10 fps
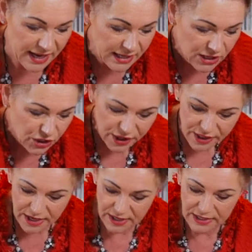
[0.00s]
into
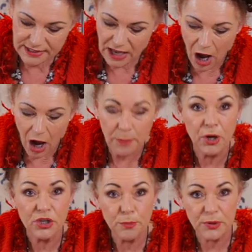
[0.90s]
this, I'm
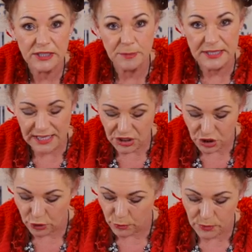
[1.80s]
going to put some
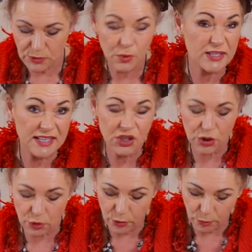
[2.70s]
essential oils or
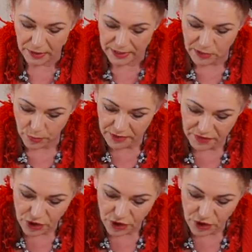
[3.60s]
essential oil blend, whatever